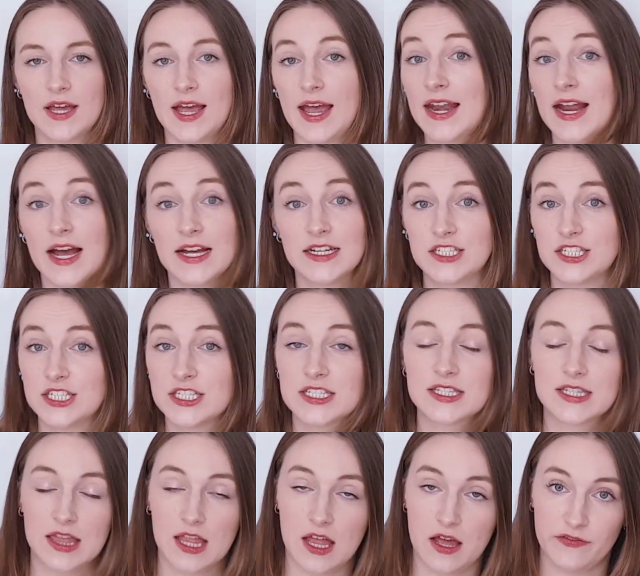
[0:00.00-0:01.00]
And I
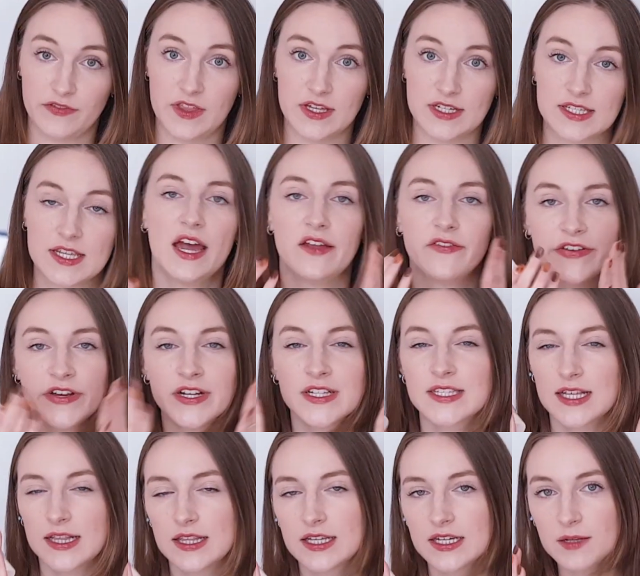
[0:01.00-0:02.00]
just love this. It feels
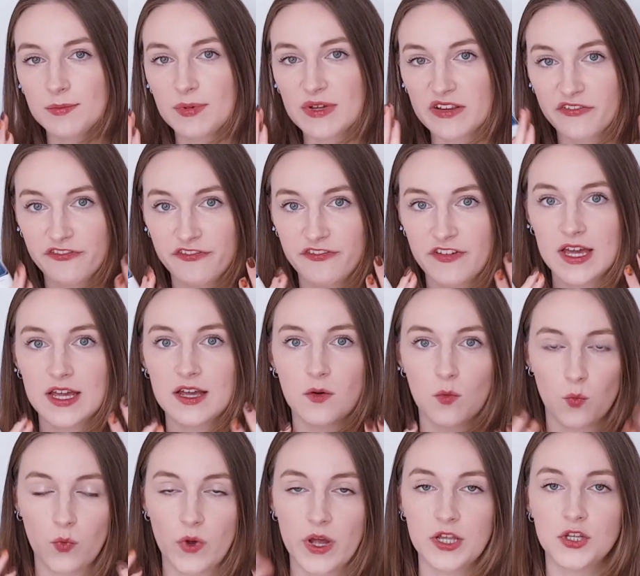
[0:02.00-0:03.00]
a little bit thick
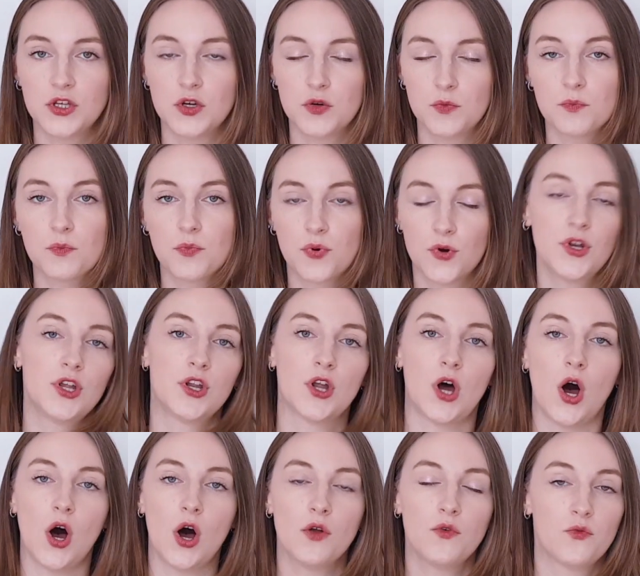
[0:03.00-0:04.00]
when you put it
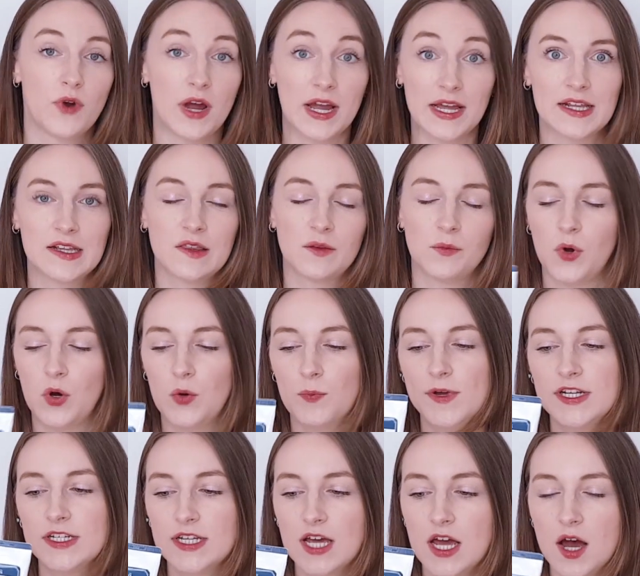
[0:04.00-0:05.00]
on right in the
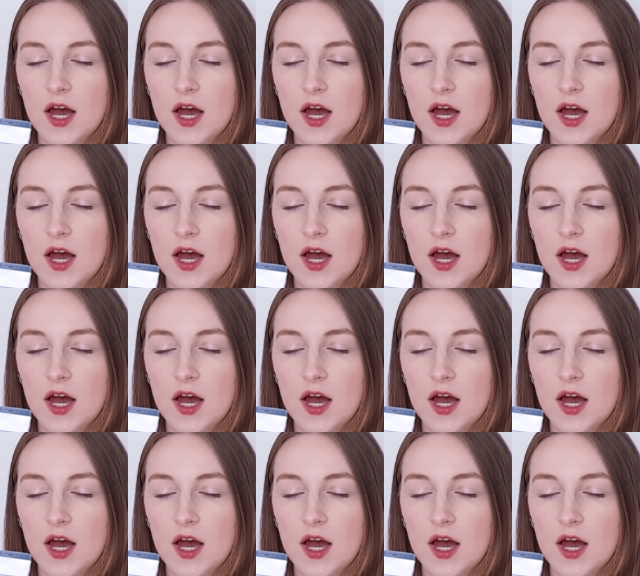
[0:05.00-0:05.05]
moment,